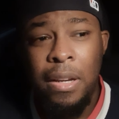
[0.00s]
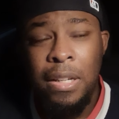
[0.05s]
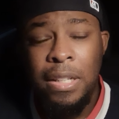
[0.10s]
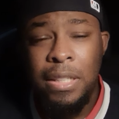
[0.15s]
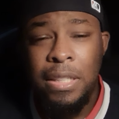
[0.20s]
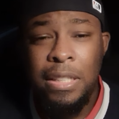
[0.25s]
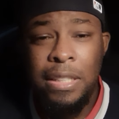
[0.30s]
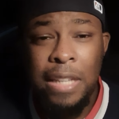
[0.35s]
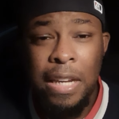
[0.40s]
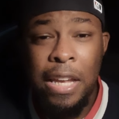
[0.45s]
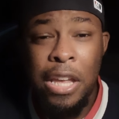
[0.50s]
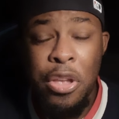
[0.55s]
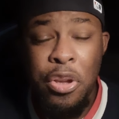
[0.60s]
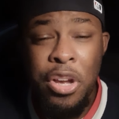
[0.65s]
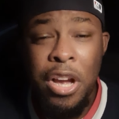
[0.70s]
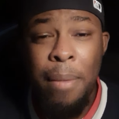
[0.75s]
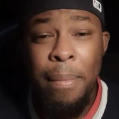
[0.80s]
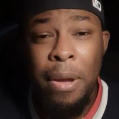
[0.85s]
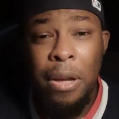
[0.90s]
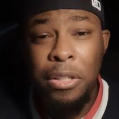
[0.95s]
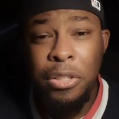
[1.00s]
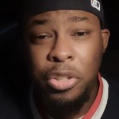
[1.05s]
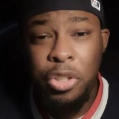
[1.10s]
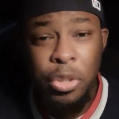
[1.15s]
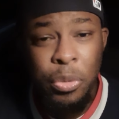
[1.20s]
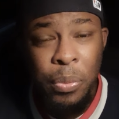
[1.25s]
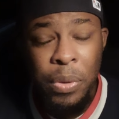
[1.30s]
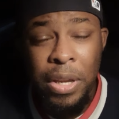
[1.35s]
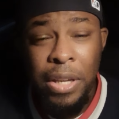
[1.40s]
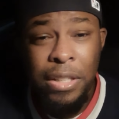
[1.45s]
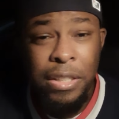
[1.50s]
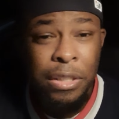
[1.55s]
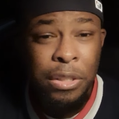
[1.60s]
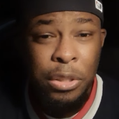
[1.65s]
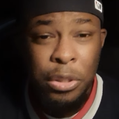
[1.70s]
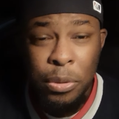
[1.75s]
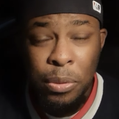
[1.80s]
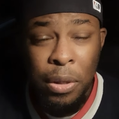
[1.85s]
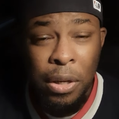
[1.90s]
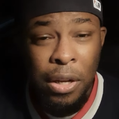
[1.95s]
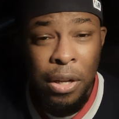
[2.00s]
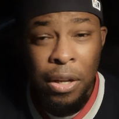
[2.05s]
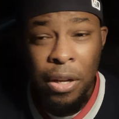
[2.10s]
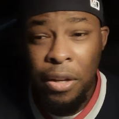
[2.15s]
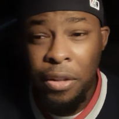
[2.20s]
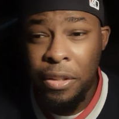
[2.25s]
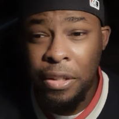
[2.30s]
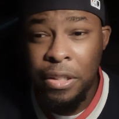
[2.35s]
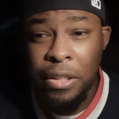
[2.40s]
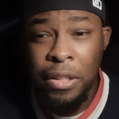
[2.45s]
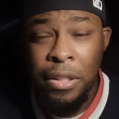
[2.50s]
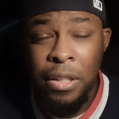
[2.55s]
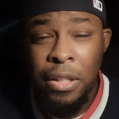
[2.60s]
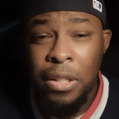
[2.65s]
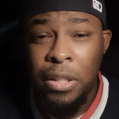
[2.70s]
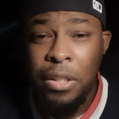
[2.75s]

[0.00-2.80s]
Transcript: She said, can you come out in 2 weeks and do all the